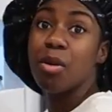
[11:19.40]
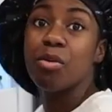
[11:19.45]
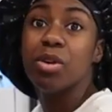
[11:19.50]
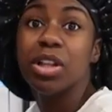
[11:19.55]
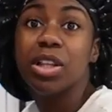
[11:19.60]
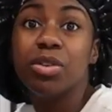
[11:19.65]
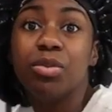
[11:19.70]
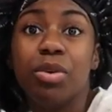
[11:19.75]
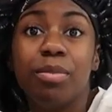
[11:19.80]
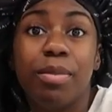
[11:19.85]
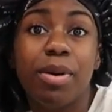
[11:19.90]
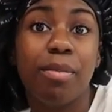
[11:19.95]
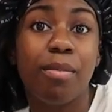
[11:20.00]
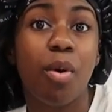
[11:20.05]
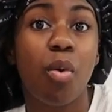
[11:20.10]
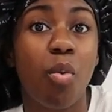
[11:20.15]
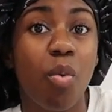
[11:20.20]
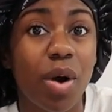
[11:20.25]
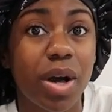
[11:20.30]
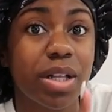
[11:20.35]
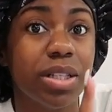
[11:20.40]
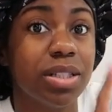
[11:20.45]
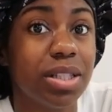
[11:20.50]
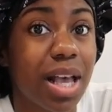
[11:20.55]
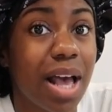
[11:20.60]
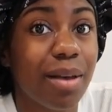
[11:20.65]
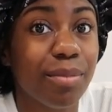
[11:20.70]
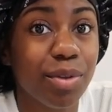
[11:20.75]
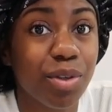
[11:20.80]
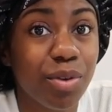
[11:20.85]
really remember one
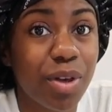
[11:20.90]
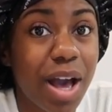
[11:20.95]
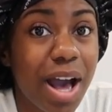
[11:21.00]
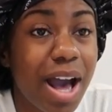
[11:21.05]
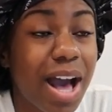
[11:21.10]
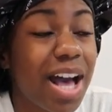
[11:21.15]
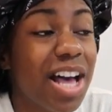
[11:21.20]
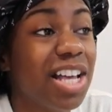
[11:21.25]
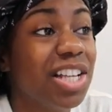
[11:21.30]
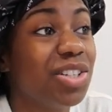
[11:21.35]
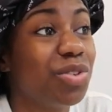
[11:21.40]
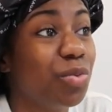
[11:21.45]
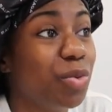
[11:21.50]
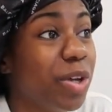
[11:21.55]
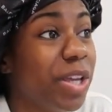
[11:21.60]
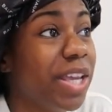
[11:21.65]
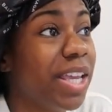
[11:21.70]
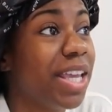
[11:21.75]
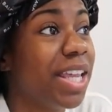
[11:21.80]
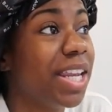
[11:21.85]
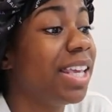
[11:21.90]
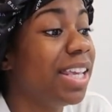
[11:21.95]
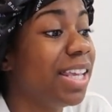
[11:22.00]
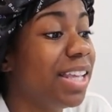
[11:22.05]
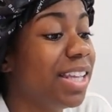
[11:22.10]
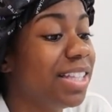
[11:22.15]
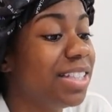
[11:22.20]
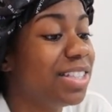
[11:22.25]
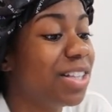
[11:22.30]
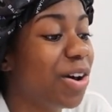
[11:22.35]
time, you guys, when
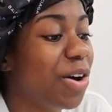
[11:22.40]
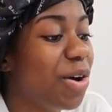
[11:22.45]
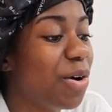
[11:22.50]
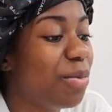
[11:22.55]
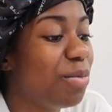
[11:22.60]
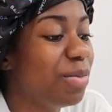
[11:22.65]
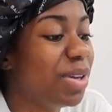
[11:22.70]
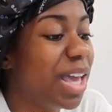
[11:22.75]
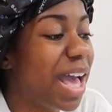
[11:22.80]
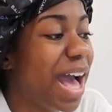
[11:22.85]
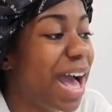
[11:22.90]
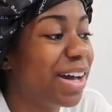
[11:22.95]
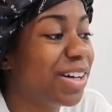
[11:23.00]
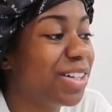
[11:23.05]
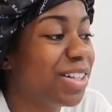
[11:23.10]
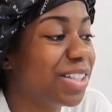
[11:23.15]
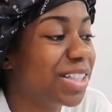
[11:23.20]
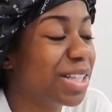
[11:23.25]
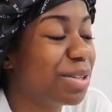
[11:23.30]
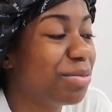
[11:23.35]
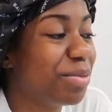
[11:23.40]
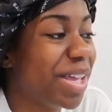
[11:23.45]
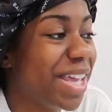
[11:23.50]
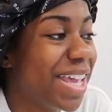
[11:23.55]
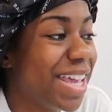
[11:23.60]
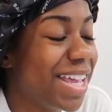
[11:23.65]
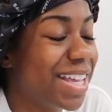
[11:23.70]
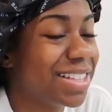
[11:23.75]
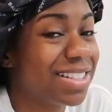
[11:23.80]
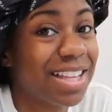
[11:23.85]
he told me I cooked him
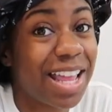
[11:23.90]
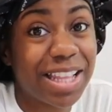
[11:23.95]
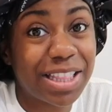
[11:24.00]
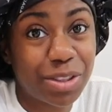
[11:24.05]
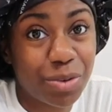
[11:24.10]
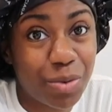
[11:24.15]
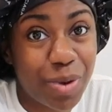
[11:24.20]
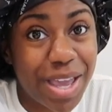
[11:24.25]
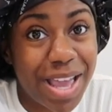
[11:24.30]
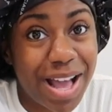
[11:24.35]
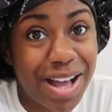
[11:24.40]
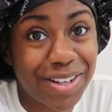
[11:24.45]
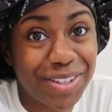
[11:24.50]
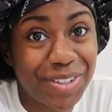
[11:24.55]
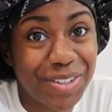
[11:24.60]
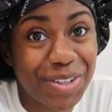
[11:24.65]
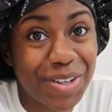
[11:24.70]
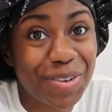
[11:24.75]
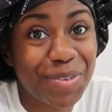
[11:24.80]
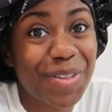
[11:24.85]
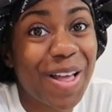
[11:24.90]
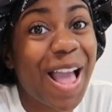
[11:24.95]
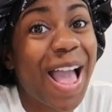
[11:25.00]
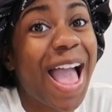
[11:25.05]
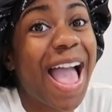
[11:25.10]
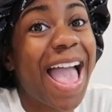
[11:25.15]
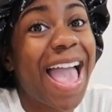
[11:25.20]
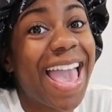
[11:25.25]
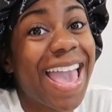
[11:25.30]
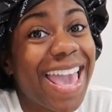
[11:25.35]
eggs like the way I cooked
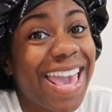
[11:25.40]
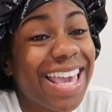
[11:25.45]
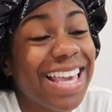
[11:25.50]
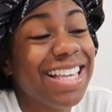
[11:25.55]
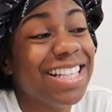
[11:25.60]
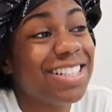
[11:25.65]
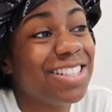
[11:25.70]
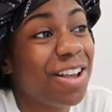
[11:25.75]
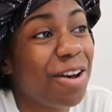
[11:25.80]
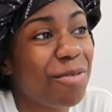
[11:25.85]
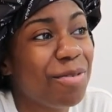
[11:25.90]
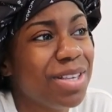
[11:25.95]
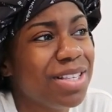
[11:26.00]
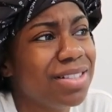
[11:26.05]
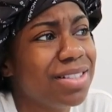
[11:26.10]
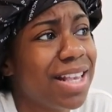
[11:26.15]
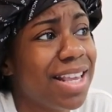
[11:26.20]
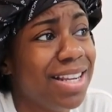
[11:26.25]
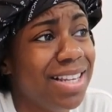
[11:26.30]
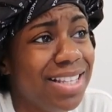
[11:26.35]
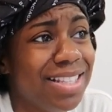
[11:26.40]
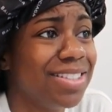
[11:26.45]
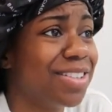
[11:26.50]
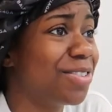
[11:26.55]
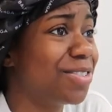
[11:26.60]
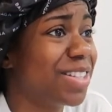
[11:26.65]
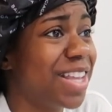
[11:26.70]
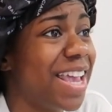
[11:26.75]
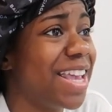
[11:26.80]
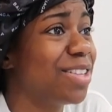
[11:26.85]
and he told me, he said, these
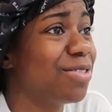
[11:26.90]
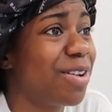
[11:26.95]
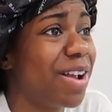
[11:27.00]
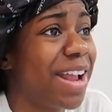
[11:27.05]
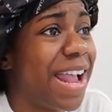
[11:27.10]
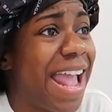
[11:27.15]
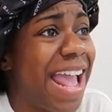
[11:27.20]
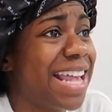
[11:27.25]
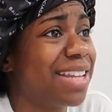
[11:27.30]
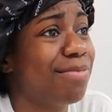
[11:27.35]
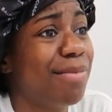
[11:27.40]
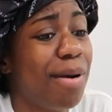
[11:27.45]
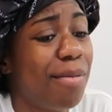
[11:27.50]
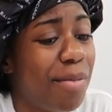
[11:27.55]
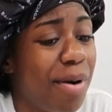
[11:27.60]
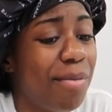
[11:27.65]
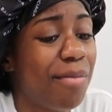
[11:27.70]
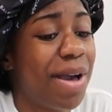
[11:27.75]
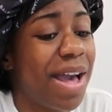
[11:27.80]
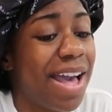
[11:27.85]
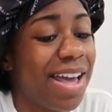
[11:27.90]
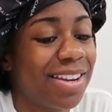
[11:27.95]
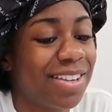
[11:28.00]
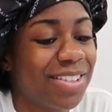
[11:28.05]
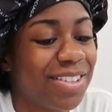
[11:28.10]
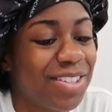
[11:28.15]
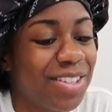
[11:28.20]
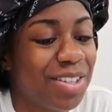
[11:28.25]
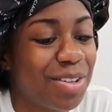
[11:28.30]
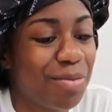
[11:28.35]
don't taste right. Ask my mama how to
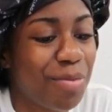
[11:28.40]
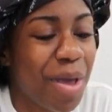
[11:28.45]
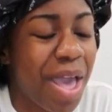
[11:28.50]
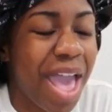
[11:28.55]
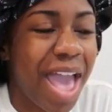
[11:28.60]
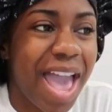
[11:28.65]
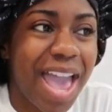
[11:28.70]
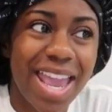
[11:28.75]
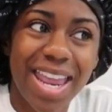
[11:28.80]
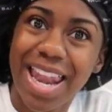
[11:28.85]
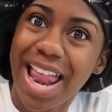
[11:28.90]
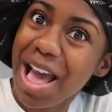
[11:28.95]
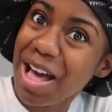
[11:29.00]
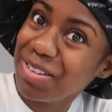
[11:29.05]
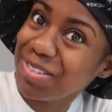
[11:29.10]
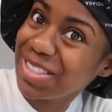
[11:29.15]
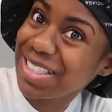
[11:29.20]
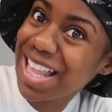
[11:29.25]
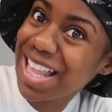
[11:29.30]
cook them. And I was